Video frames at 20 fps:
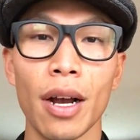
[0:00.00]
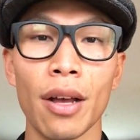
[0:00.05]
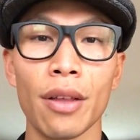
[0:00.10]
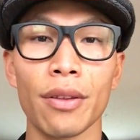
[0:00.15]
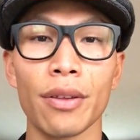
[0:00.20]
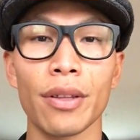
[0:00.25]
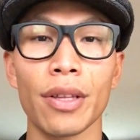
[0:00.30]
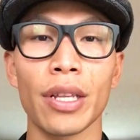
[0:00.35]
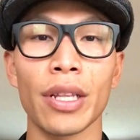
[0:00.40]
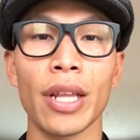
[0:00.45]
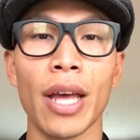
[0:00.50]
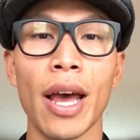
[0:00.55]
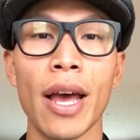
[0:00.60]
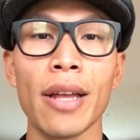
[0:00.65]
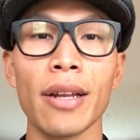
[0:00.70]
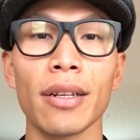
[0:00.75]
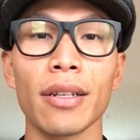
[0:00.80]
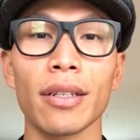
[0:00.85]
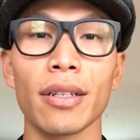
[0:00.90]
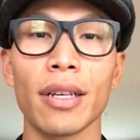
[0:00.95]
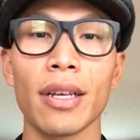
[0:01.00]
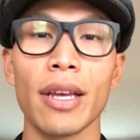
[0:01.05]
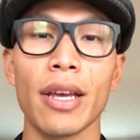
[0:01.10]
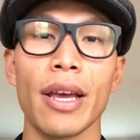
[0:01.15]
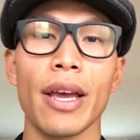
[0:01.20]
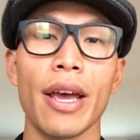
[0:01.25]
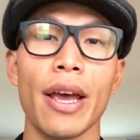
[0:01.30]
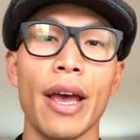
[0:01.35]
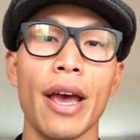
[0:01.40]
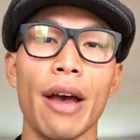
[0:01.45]
Other than that,
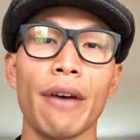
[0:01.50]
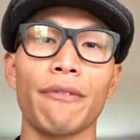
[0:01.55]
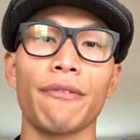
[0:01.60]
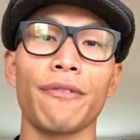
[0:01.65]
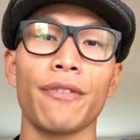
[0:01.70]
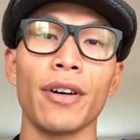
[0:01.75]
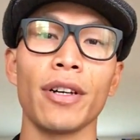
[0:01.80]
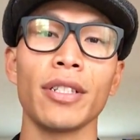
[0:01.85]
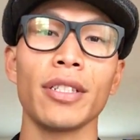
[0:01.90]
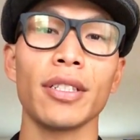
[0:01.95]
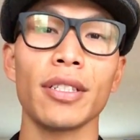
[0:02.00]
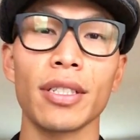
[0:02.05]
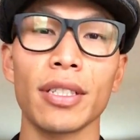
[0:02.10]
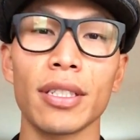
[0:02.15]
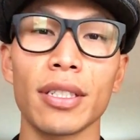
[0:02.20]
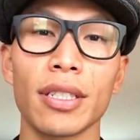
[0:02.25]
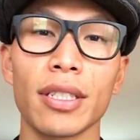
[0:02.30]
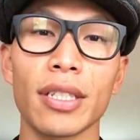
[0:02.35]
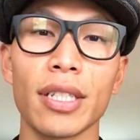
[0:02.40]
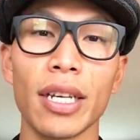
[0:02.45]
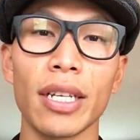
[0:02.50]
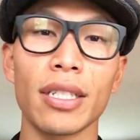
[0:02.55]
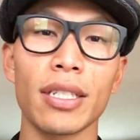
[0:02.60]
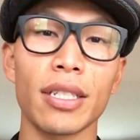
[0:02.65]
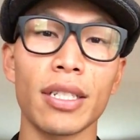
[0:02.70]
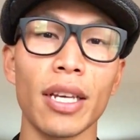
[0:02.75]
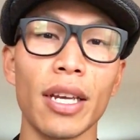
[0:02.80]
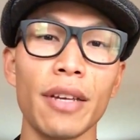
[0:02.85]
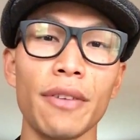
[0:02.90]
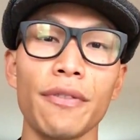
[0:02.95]
have fun, stay
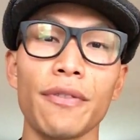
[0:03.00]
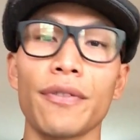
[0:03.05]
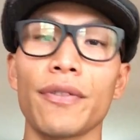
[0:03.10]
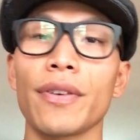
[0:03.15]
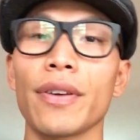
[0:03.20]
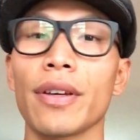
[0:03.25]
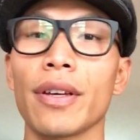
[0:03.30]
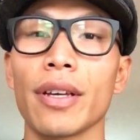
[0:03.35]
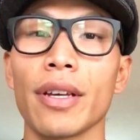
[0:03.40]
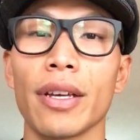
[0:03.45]
safe.